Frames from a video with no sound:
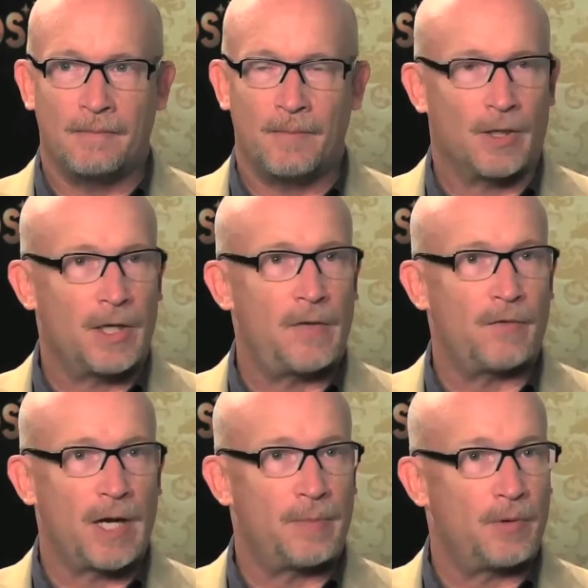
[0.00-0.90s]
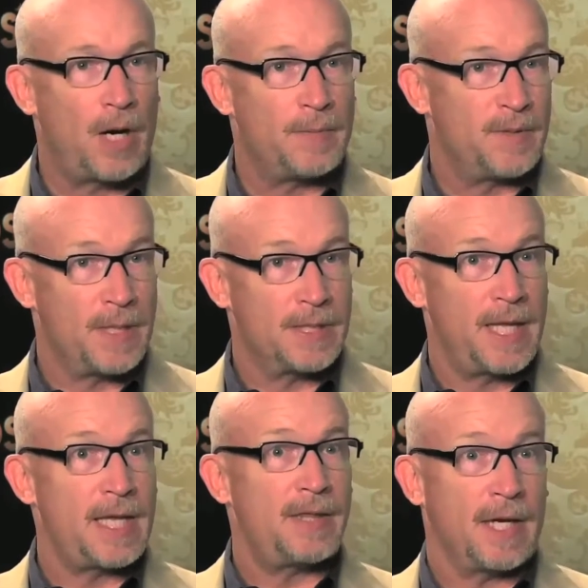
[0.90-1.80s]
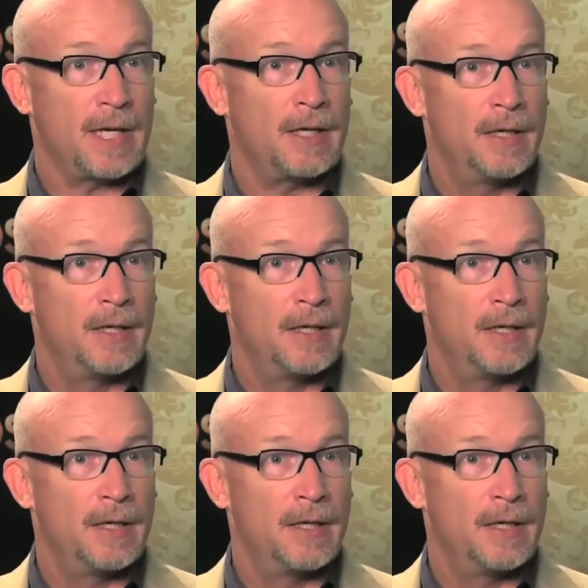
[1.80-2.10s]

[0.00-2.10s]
they're covering up crimes because they think